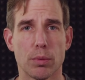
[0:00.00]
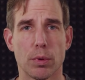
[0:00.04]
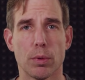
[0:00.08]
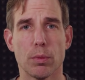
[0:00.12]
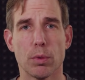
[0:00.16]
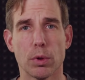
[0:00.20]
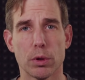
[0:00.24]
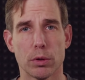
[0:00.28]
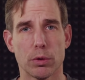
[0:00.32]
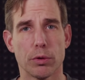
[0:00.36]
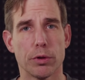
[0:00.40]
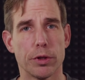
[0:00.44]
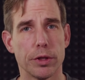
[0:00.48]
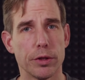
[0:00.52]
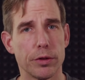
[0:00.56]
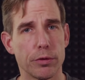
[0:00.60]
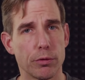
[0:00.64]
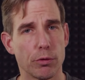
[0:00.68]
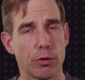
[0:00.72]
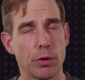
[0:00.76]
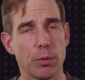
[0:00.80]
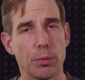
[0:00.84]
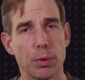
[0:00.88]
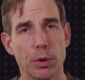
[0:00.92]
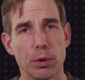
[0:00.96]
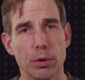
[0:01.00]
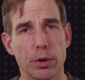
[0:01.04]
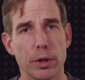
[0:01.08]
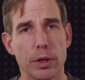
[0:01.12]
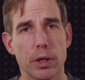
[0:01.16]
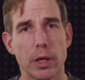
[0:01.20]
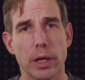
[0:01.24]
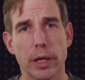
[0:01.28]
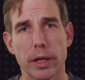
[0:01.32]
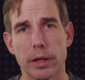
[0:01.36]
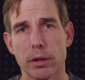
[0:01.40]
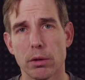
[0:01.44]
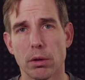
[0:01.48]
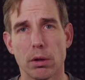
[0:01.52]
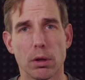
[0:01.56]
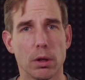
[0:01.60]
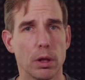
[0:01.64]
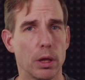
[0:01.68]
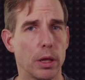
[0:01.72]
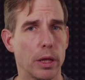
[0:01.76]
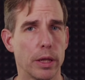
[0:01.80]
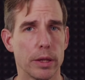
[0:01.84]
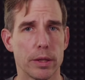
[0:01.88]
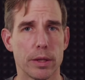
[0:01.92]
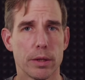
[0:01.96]
we want to distribute it later or
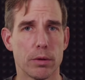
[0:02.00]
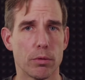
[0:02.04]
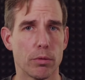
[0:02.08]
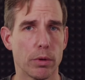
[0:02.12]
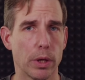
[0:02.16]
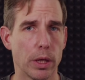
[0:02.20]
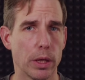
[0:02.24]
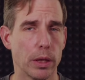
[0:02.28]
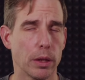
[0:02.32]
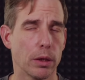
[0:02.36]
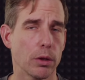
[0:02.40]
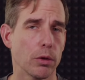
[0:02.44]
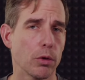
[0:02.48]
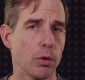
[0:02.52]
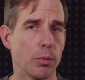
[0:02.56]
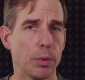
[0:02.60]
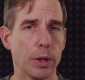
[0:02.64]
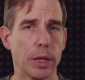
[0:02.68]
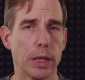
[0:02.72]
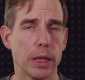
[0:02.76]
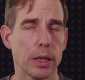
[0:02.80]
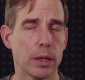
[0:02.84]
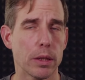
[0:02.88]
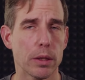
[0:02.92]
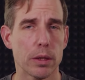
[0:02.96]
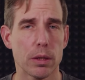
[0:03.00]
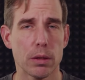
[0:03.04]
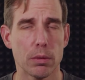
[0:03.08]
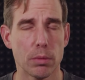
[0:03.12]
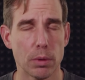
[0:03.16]
let it run in Kubernetes or